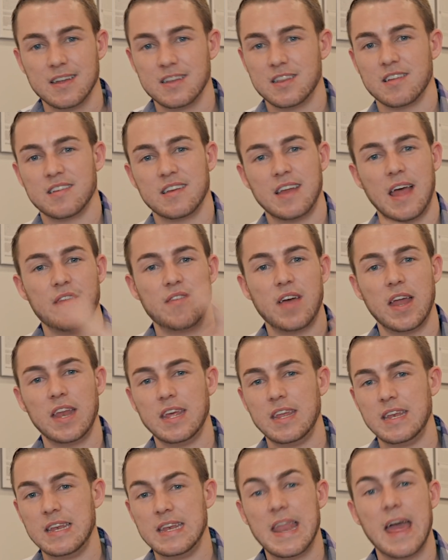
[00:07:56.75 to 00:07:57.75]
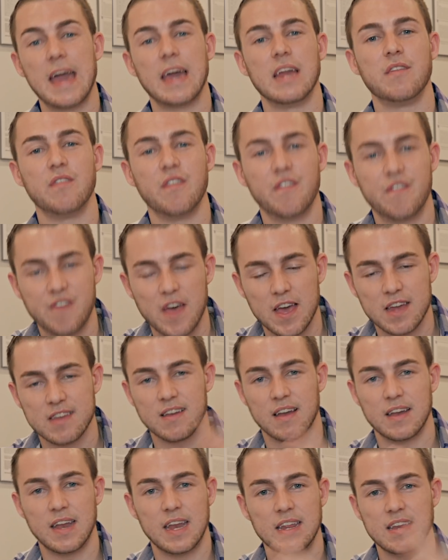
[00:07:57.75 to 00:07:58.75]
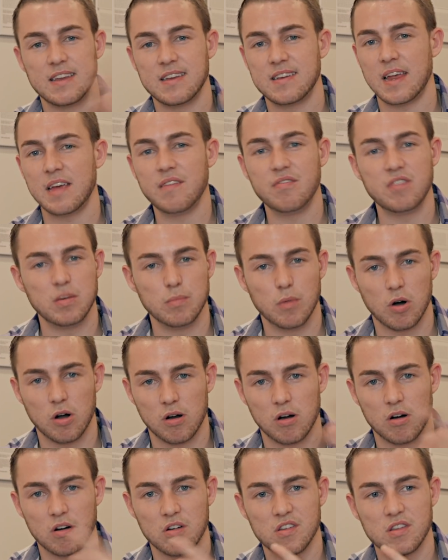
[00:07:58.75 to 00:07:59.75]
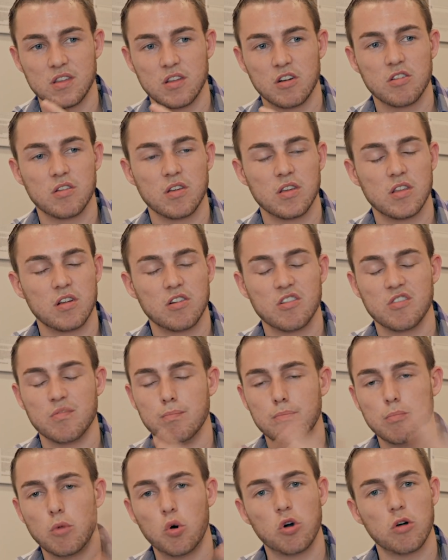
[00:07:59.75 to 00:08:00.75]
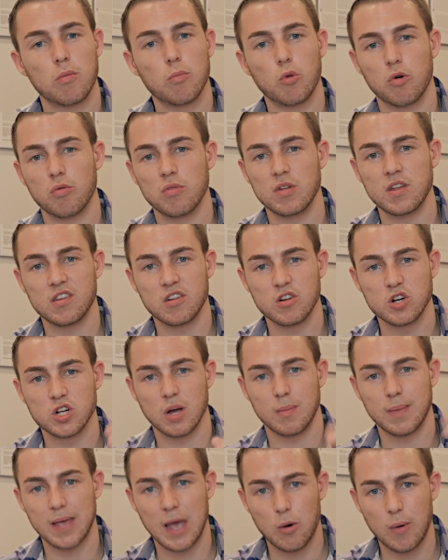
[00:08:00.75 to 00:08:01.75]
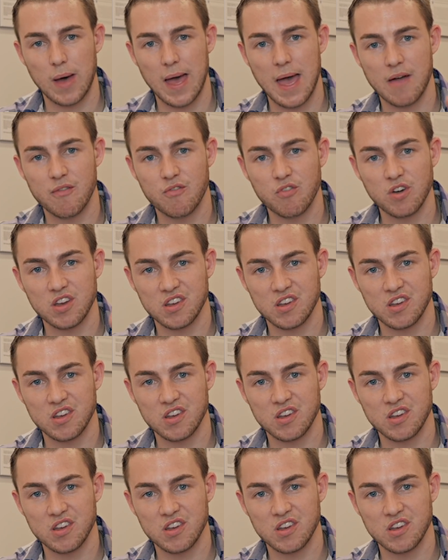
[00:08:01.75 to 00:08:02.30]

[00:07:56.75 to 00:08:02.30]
doesn't have any negative effects on any safety markers. There's more and more research coming out every